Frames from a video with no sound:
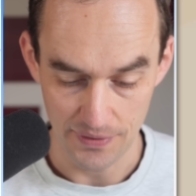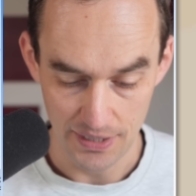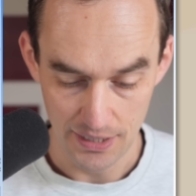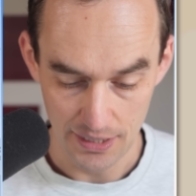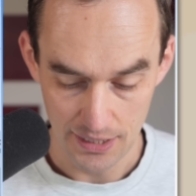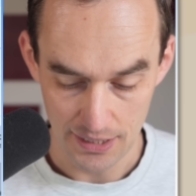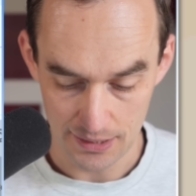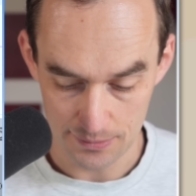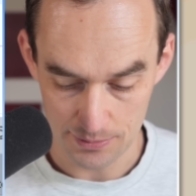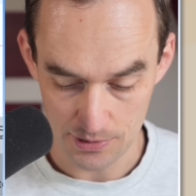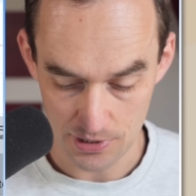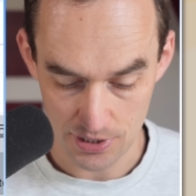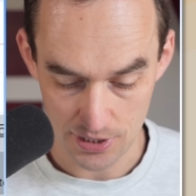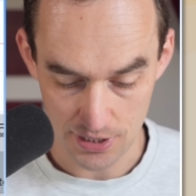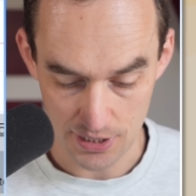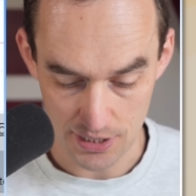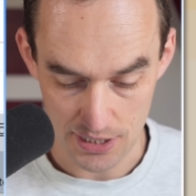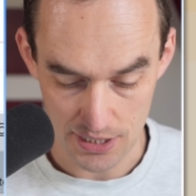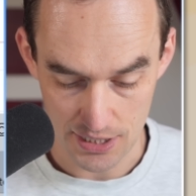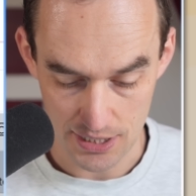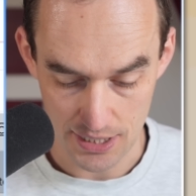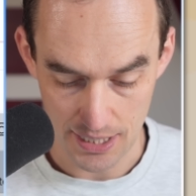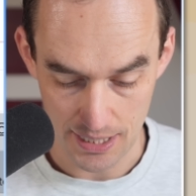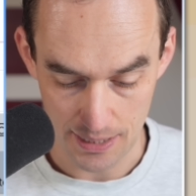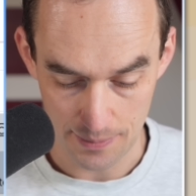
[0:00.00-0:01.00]
And I'm just going to
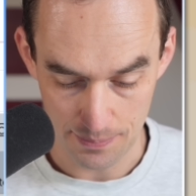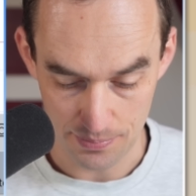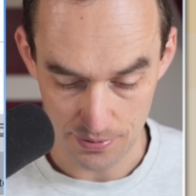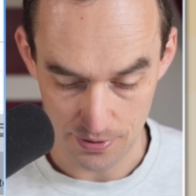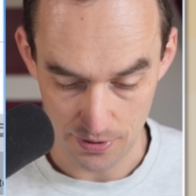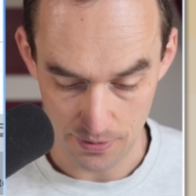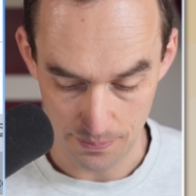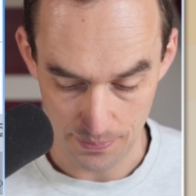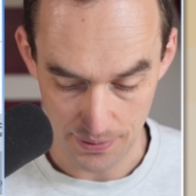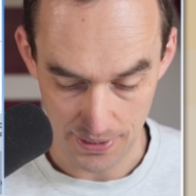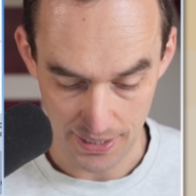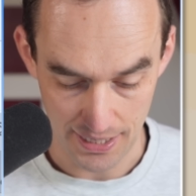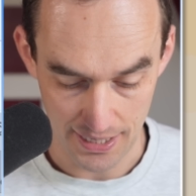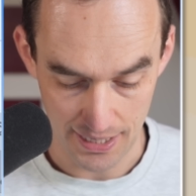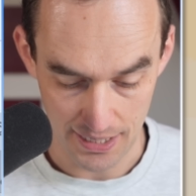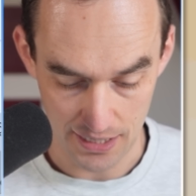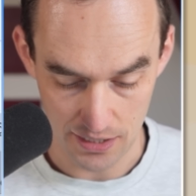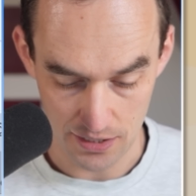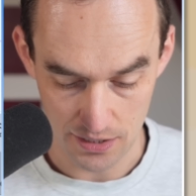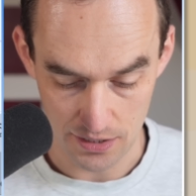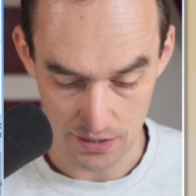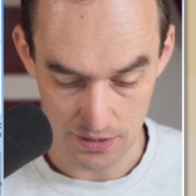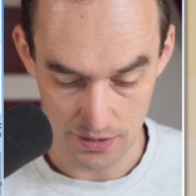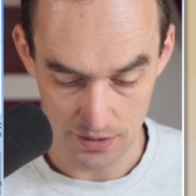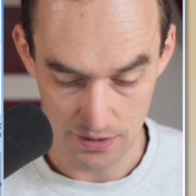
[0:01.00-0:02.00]
say
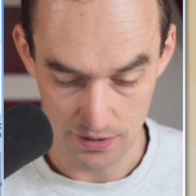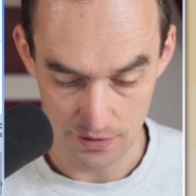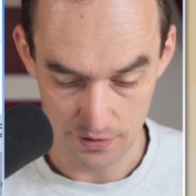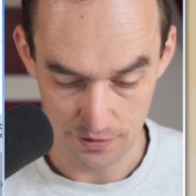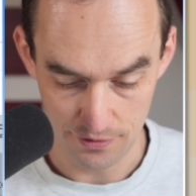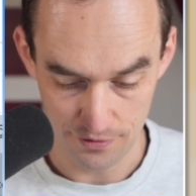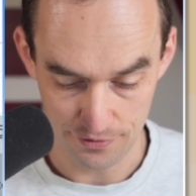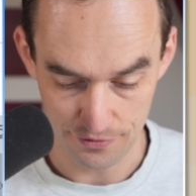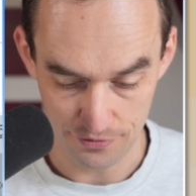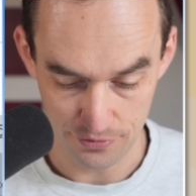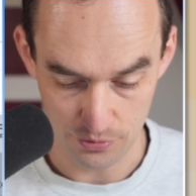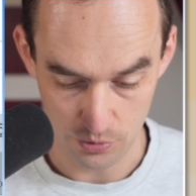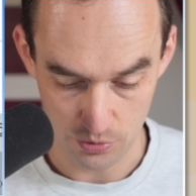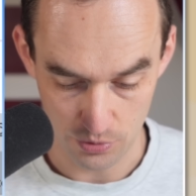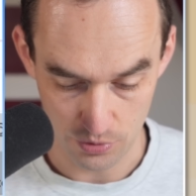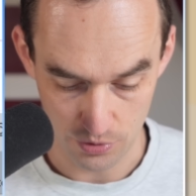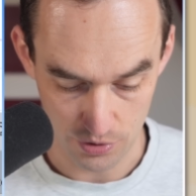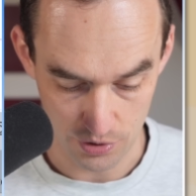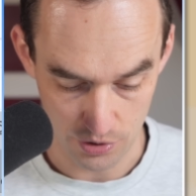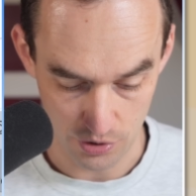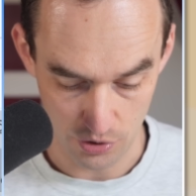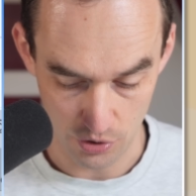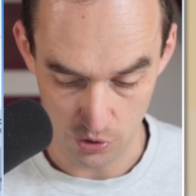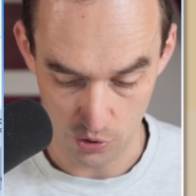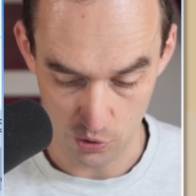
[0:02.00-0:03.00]
prepare
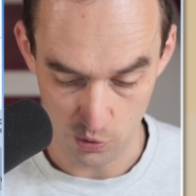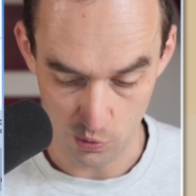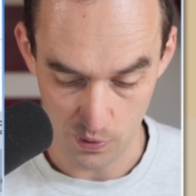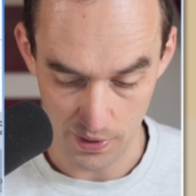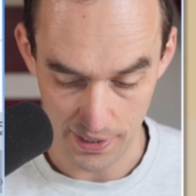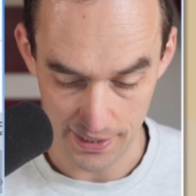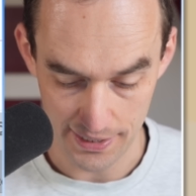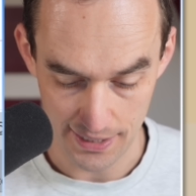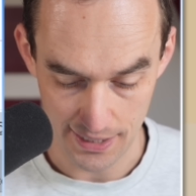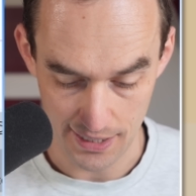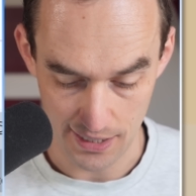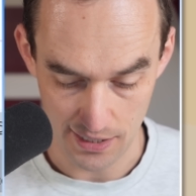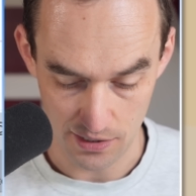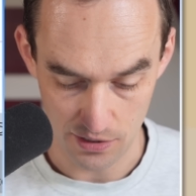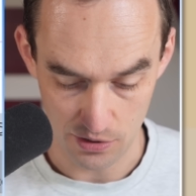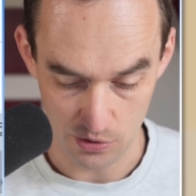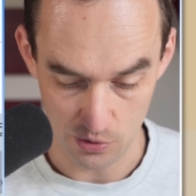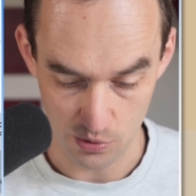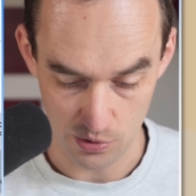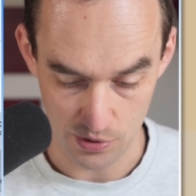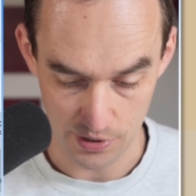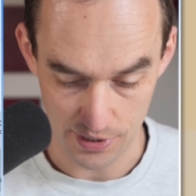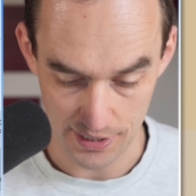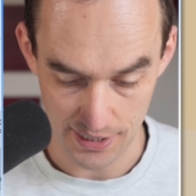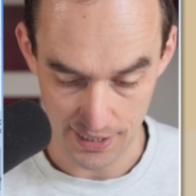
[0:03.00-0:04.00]
for OYL,
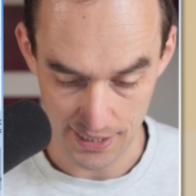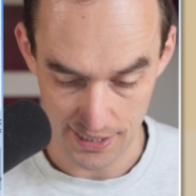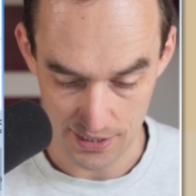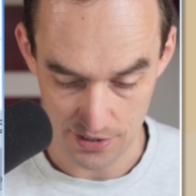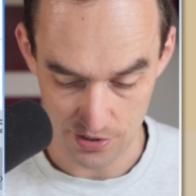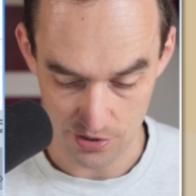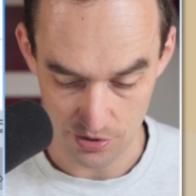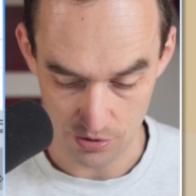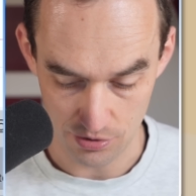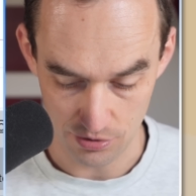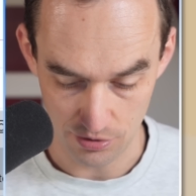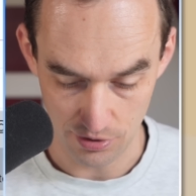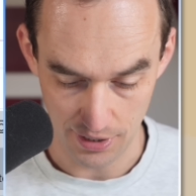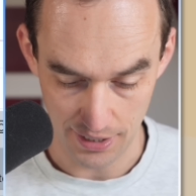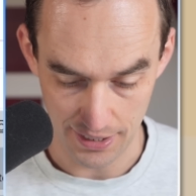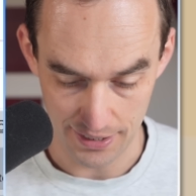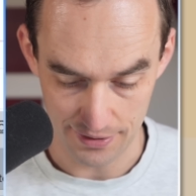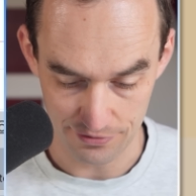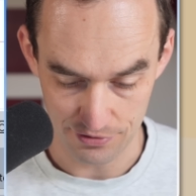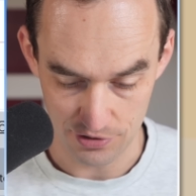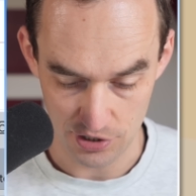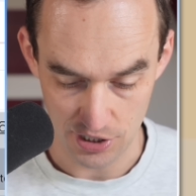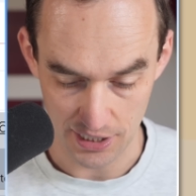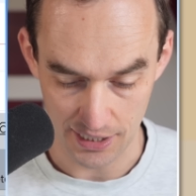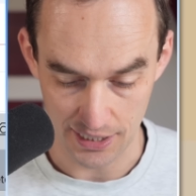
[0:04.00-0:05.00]
organize your
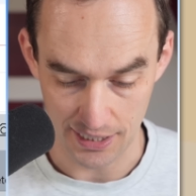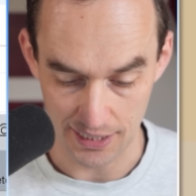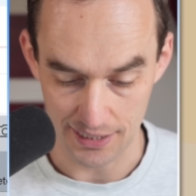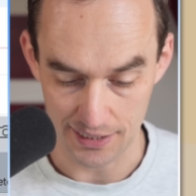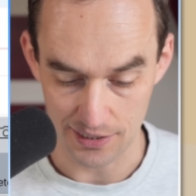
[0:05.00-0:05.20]
life check-in.